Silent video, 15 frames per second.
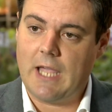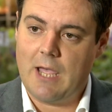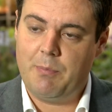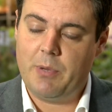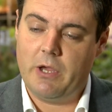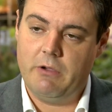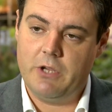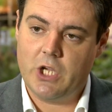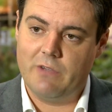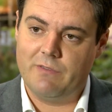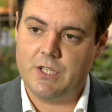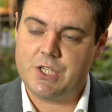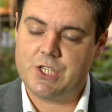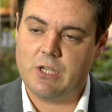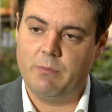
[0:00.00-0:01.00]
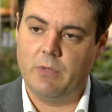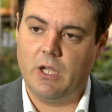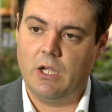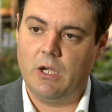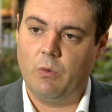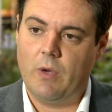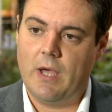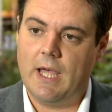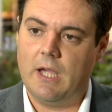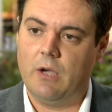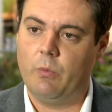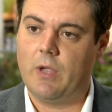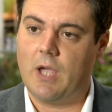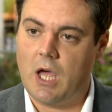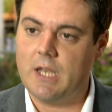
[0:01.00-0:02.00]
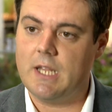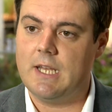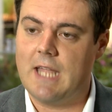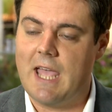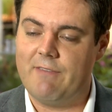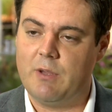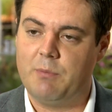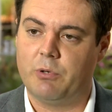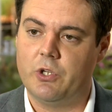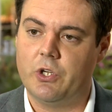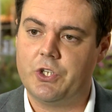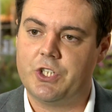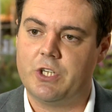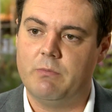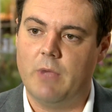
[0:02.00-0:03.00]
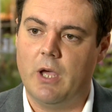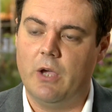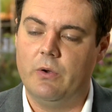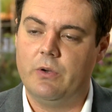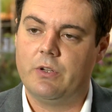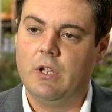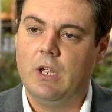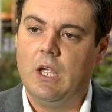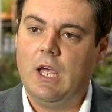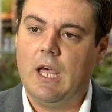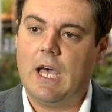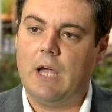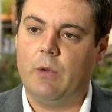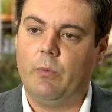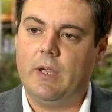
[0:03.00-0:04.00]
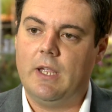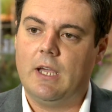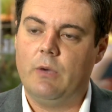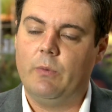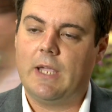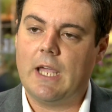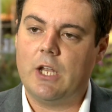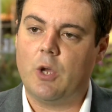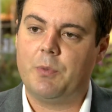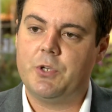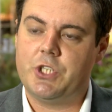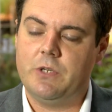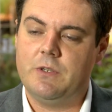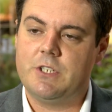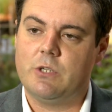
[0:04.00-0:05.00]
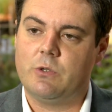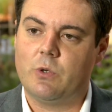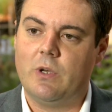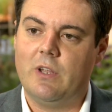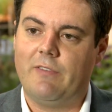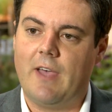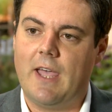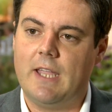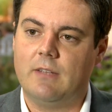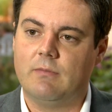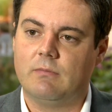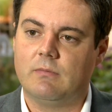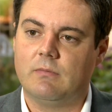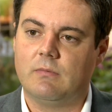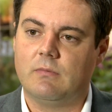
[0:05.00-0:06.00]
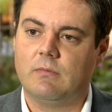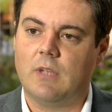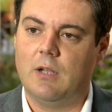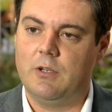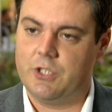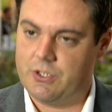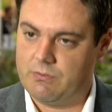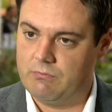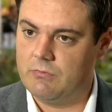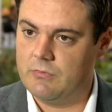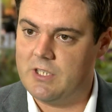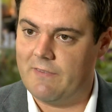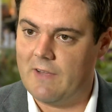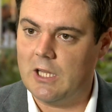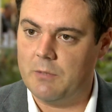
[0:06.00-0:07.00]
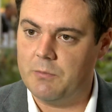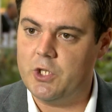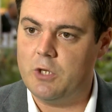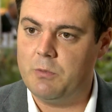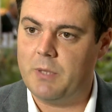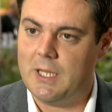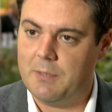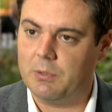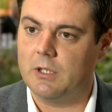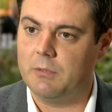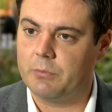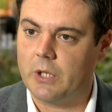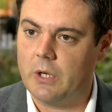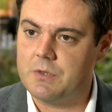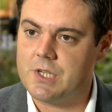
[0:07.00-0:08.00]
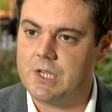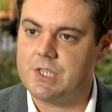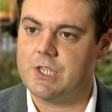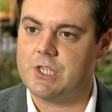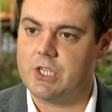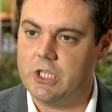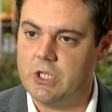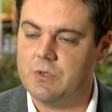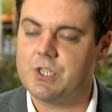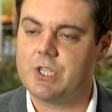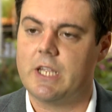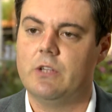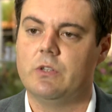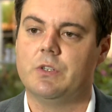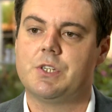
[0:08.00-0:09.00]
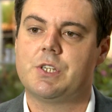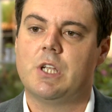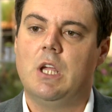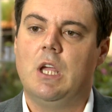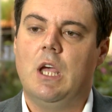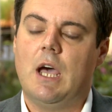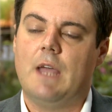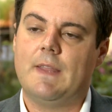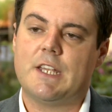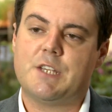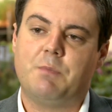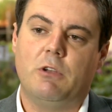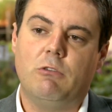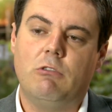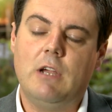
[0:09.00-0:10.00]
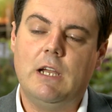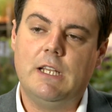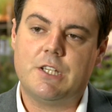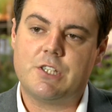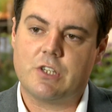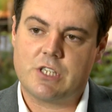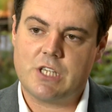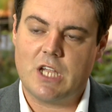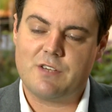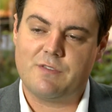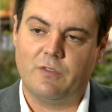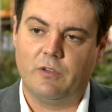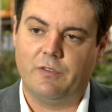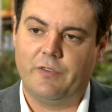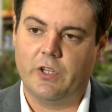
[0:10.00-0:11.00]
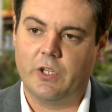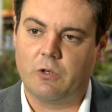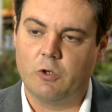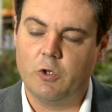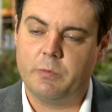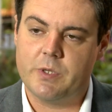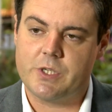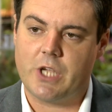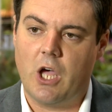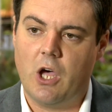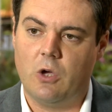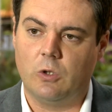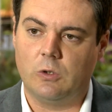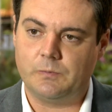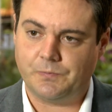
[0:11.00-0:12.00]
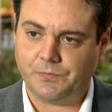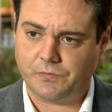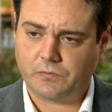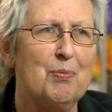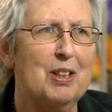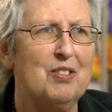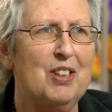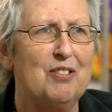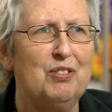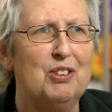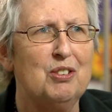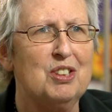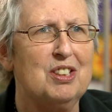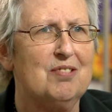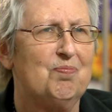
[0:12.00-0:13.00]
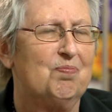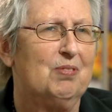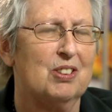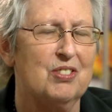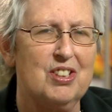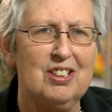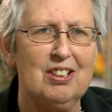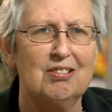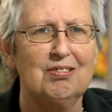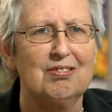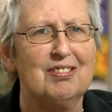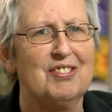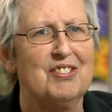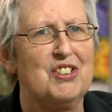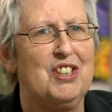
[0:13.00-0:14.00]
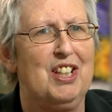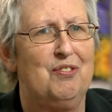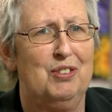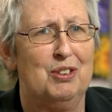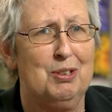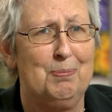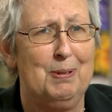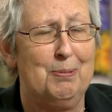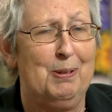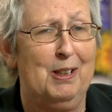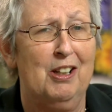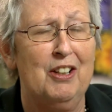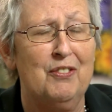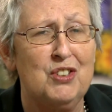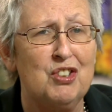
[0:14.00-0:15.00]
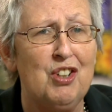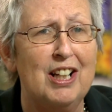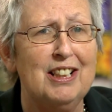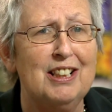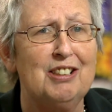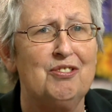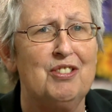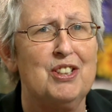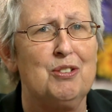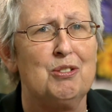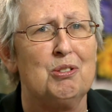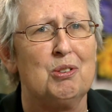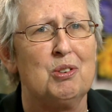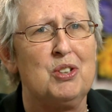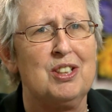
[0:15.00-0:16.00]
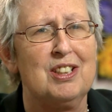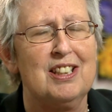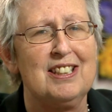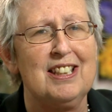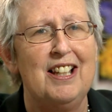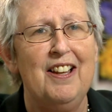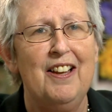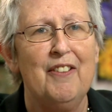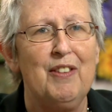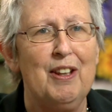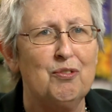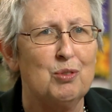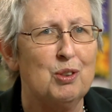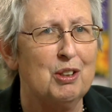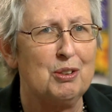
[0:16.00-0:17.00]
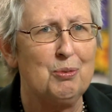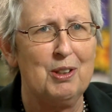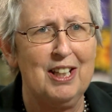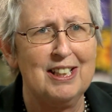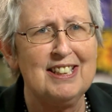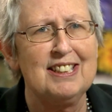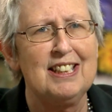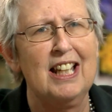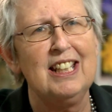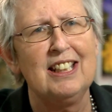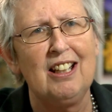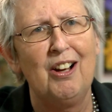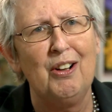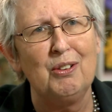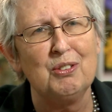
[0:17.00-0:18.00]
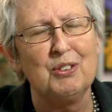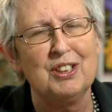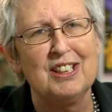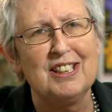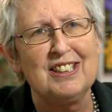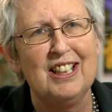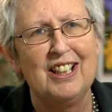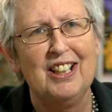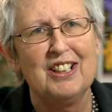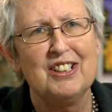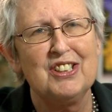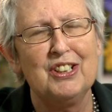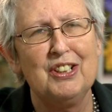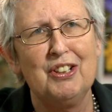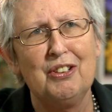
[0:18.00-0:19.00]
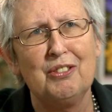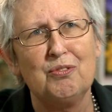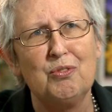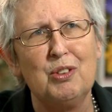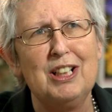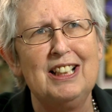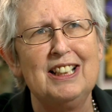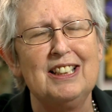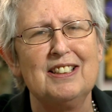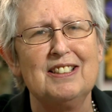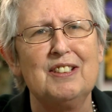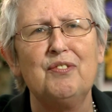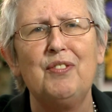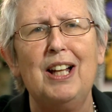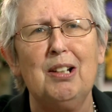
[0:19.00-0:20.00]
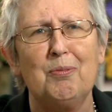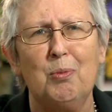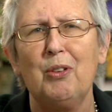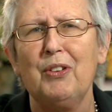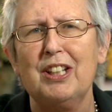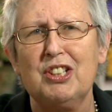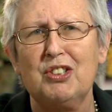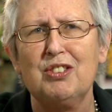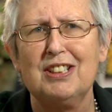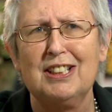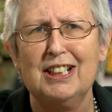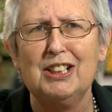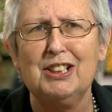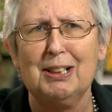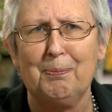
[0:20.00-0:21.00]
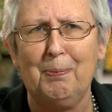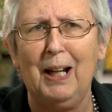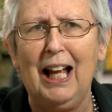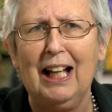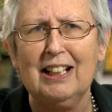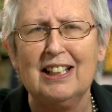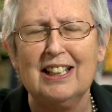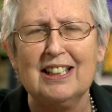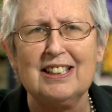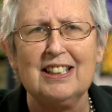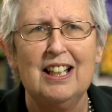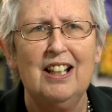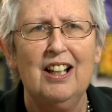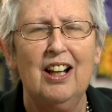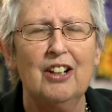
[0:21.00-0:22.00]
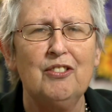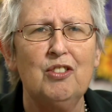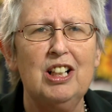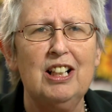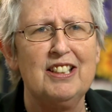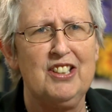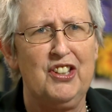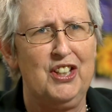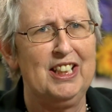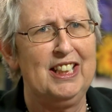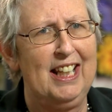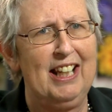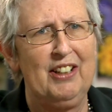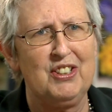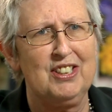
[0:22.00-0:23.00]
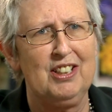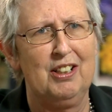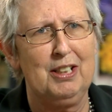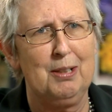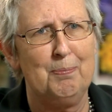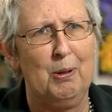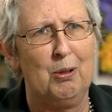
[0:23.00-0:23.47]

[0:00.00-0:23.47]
get a period over the summer where we aren't in heavy production mode, and we get an opportunity to innovate and develop new people and processes and new skills, and that's been really successful for the group as a whole. They've used consultants, they've used BPIF training resources, they've worked with their stakeholders to really develop what their strategic plan is and really to think outside the